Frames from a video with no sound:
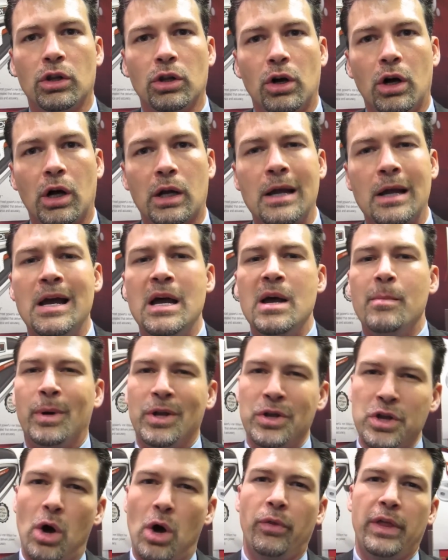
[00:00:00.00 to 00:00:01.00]
look,
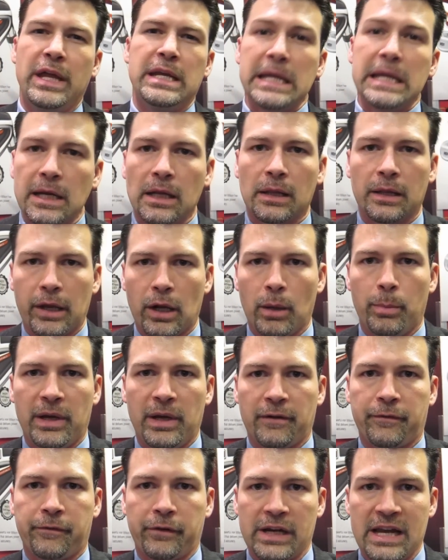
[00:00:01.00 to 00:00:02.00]
but know they need a little
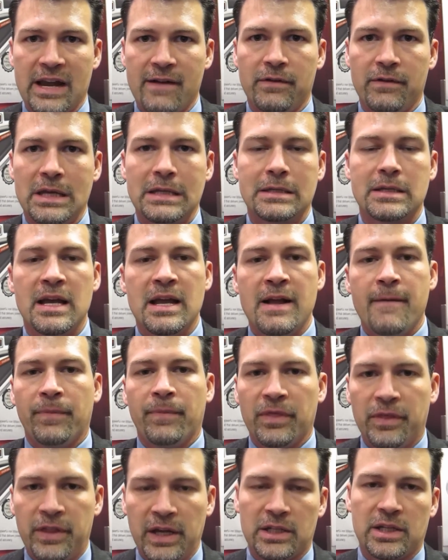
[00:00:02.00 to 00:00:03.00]
bit of forgiveness.
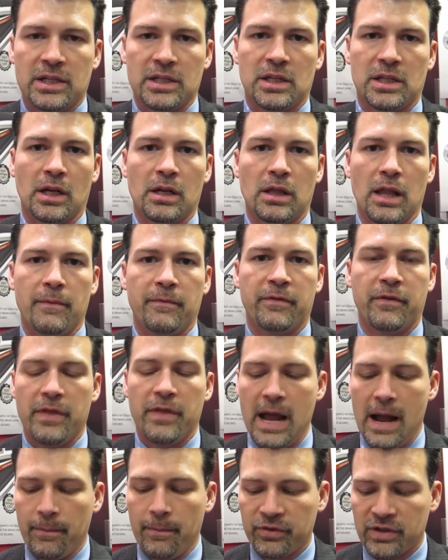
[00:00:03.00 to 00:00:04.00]
This is the club
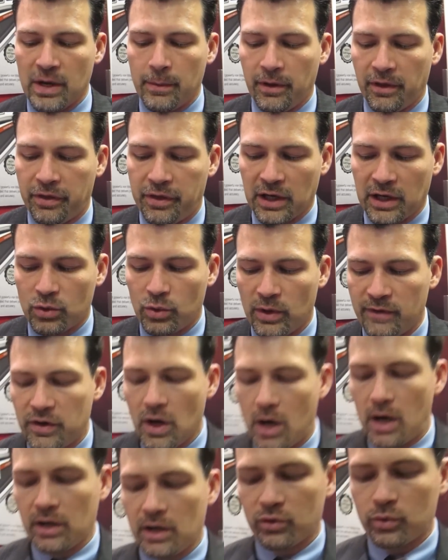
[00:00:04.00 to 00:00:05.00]
for them. Some of the things
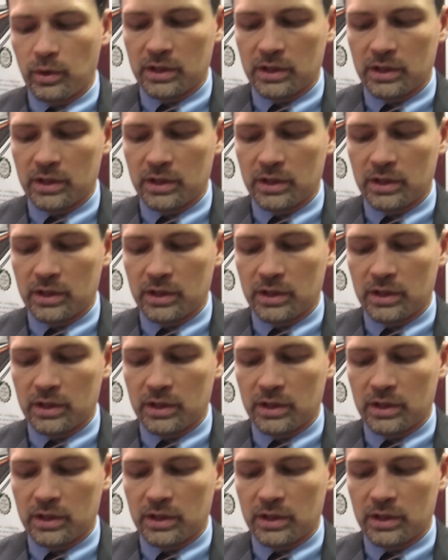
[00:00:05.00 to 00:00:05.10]
we've done is